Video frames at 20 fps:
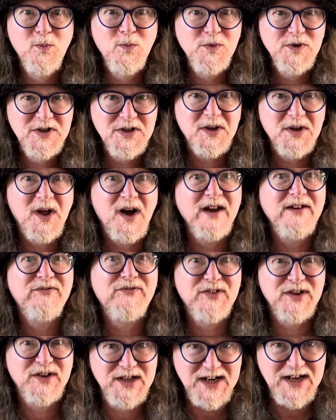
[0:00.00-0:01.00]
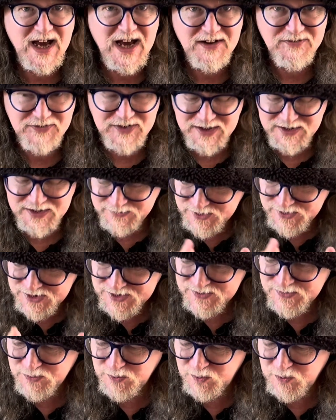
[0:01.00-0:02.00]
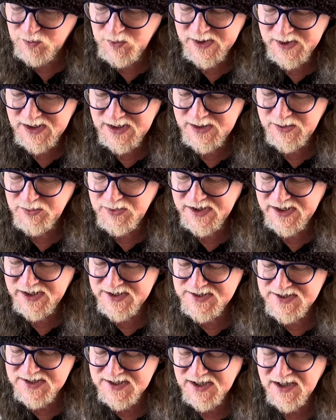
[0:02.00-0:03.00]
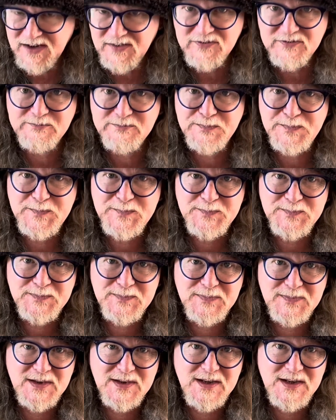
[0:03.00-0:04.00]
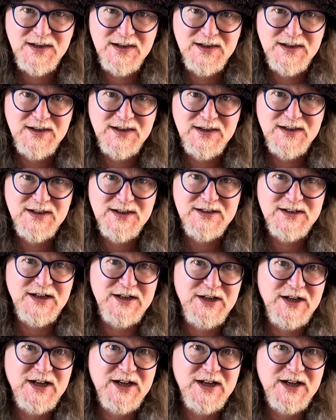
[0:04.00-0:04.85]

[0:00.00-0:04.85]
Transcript: delightfully daffy. Just really weird stuff. Then you